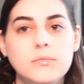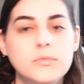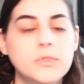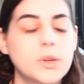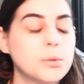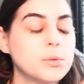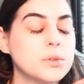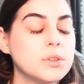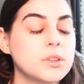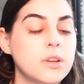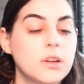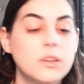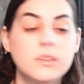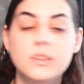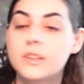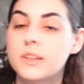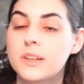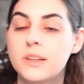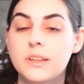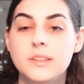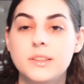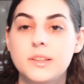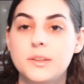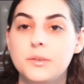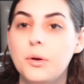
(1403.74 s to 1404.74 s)
that was not the
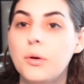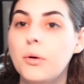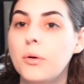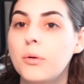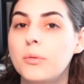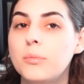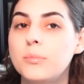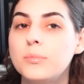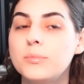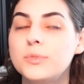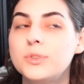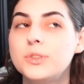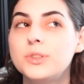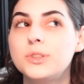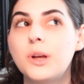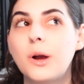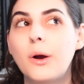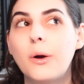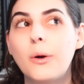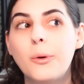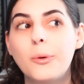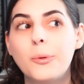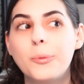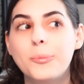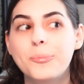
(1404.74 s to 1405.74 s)
case at all.
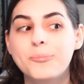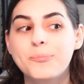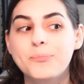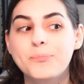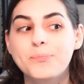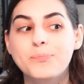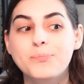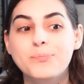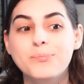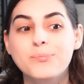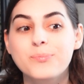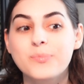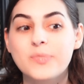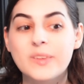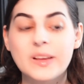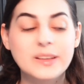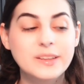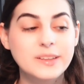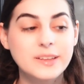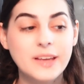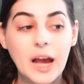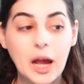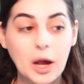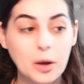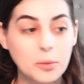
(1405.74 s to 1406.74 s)
So
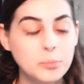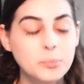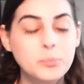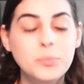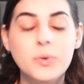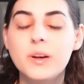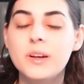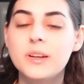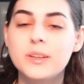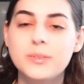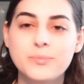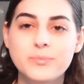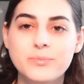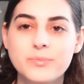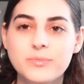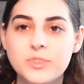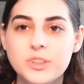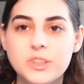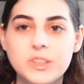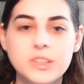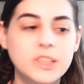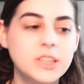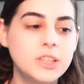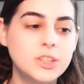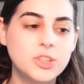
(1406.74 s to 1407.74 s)
yeah, but
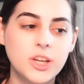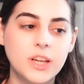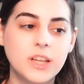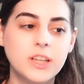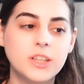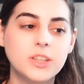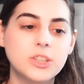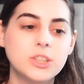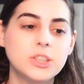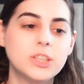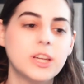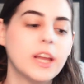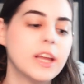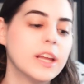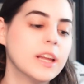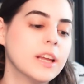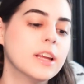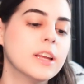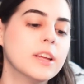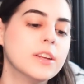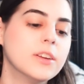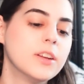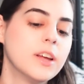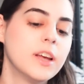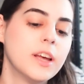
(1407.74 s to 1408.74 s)
he changed,
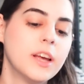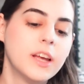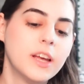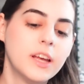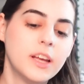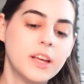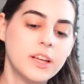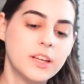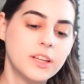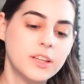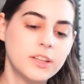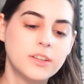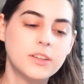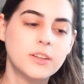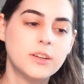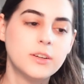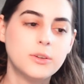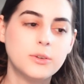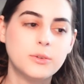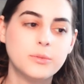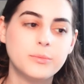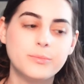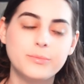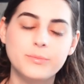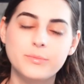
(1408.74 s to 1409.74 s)
and you
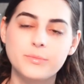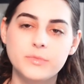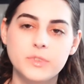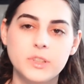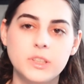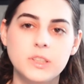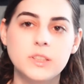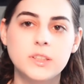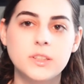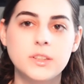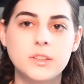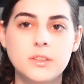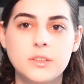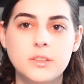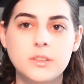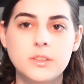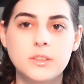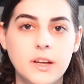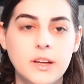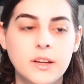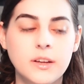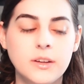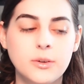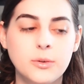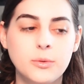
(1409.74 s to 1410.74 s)
know, he's a good guy
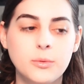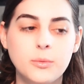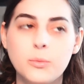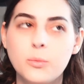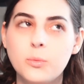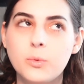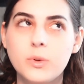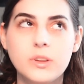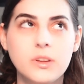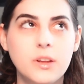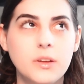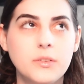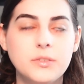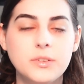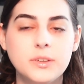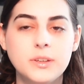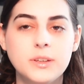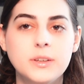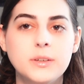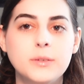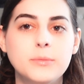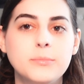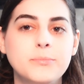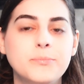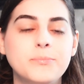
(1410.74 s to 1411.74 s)
now. We love
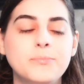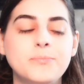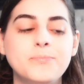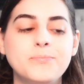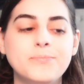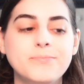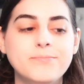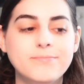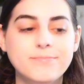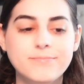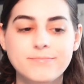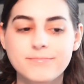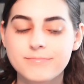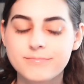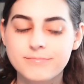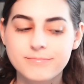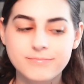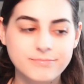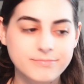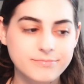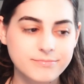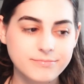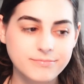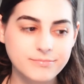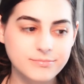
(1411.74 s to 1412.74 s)
him.
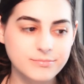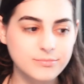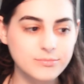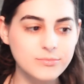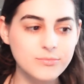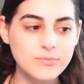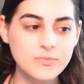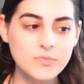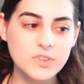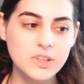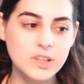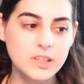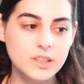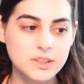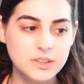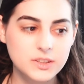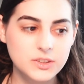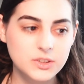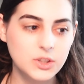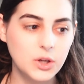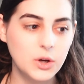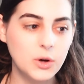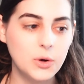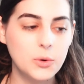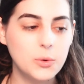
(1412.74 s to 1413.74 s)

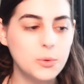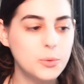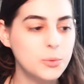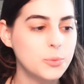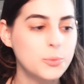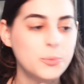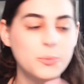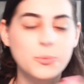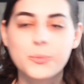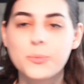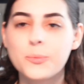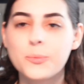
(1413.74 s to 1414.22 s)
So